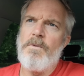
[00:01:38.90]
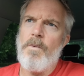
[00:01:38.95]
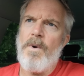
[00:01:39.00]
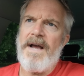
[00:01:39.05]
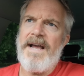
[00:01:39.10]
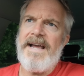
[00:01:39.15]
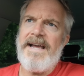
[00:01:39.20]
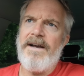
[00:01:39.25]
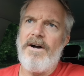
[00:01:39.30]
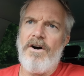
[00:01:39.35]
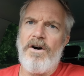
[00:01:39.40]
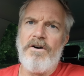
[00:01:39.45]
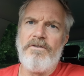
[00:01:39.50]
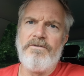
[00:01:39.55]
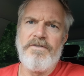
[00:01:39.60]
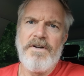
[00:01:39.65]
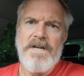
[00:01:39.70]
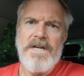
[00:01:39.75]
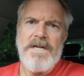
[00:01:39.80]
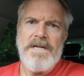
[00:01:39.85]
aware
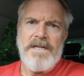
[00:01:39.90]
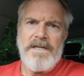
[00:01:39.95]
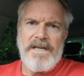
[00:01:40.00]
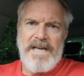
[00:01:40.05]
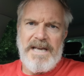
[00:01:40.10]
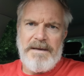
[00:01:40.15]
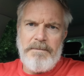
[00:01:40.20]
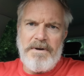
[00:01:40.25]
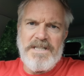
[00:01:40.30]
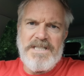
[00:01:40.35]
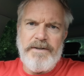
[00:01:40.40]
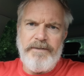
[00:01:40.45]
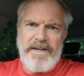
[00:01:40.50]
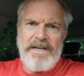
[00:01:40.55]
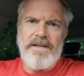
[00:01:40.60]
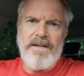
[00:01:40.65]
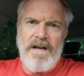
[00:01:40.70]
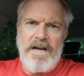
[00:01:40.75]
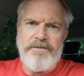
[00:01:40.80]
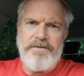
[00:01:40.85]
of, in my
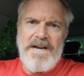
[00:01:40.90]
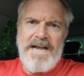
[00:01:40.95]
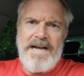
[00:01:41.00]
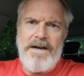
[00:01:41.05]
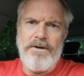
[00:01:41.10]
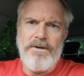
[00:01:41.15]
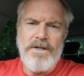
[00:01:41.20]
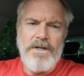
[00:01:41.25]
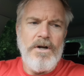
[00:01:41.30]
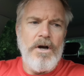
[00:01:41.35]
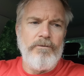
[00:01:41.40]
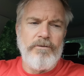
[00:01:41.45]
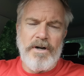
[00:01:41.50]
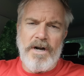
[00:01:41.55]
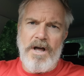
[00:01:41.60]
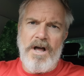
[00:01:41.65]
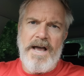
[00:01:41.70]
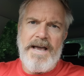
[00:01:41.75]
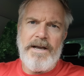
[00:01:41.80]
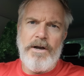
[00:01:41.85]
civilian life now,
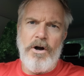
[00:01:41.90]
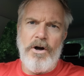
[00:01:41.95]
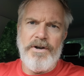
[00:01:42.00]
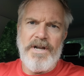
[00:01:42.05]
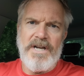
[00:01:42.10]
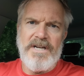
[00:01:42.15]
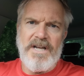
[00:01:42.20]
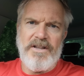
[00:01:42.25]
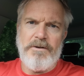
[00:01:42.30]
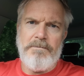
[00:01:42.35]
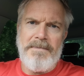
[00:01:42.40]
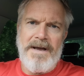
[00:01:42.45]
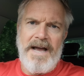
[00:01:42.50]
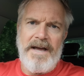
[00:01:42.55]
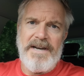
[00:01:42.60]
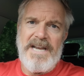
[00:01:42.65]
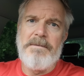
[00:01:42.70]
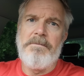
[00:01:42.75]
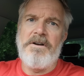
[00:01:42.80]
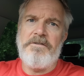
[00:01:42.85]
relying on another
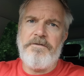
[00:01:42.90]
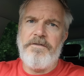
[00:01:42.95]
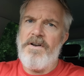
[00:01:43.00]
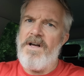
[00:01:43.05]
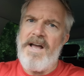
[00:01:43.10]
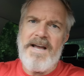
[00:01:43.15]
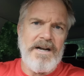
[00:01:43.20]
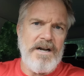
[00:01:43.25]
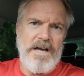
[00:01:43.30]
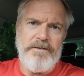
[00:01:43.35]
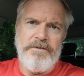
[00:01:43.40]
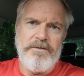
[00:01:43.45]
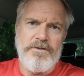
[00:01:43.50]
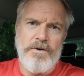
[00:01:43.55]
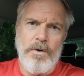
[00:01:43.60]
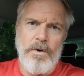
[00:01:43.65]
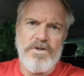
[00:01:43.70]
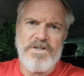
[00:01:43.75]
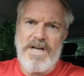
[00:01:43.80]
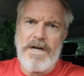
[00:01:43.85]
man. In my flying life,
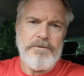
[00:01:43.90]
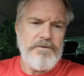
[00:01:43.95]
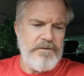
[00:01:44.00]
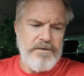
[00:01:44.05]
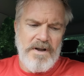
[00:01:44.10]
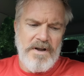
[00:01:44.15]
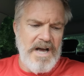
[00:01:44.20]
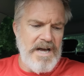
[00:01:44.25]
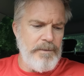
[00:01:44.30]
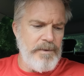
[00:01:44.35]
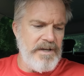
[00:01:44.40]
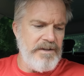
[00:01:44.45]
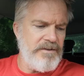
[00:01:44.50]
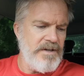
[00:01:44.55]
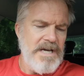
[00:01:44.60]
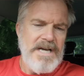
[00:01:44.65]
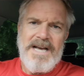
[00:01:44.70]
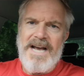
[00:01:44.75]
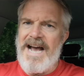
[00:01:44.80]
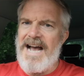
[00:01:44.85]
of course, I would fly with,
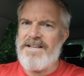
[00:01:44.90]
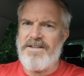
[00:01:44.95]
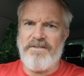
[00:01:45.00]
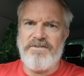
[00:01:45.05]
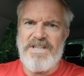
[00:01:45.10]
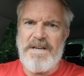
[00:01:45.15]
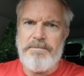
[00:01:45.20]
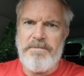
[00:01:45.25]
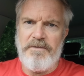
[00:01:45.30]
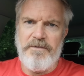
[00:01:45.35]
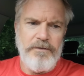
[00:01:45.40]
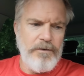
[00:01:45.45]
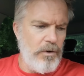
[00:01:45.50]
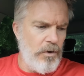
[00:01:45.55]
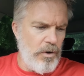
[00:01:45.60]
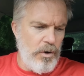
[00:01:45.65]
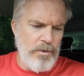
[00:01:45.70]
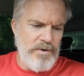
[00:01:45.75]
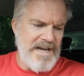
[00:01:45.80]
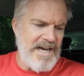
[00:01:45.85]
as I've said
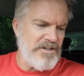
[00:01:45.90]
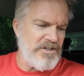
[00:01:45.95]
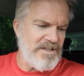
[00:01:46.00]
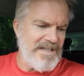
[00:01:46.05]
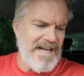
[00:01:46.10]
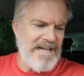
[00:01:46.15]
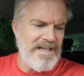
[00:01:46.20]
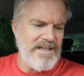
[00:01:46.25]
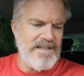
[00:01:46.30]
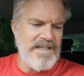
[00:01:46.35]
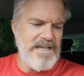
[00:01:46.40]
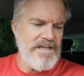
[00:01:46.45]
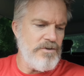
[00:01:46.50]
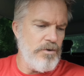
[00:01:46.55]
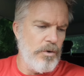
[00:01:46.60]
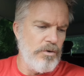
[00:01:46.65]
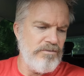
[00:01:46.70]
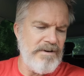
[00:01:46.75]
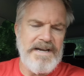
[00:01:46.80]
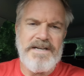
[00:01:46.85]
before, all nationalities,
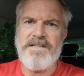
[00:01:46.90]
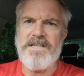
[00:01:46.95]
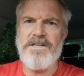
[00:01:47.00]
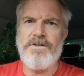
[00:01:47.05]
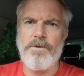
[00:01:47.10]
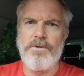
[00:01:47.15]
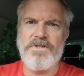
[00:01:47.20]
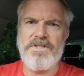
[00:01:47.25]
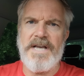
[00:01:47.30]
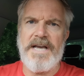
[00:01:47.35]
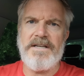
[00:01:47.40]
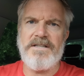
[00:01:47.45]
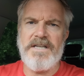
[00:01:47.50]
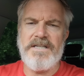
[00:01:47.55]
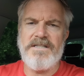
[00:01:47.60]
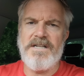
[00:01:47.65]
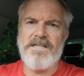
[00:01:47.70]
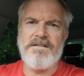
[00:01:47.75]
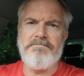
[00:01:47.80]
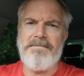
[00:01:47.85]
all races, all
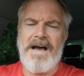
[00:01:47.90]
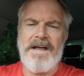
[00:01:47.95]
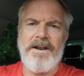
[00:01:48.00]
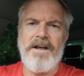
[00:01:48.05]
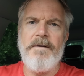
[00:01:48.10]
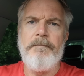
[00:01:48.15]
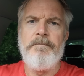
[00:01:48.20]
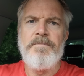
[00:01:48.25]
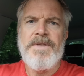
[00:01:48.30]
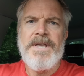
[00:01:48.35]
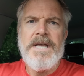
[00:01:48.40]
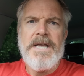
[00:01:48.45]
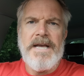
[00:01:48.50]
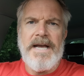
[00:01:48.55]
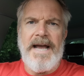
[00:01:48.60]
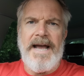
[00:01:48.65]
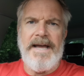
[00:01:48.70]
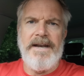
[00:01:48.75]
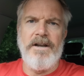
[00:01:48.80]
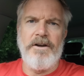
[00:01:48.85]
sexes, it doesn't matter.
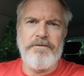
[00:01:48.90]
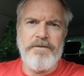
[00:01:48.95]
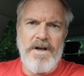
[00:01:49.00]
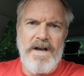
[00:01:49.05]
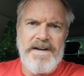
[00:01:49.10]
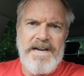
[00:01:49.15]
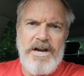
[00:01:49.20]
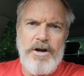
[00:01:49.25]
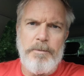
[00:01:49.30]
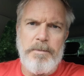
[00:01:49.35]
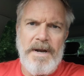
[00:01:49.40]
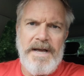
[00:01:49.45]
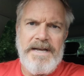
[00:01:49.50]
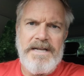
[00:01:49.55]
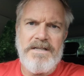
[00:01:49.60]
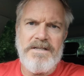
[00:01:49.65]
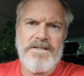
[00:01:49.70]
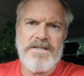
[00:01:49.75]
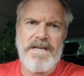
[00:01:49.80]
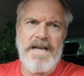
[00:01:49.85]
And I fly in
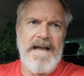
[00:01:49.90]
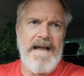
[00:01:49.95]
airplanes,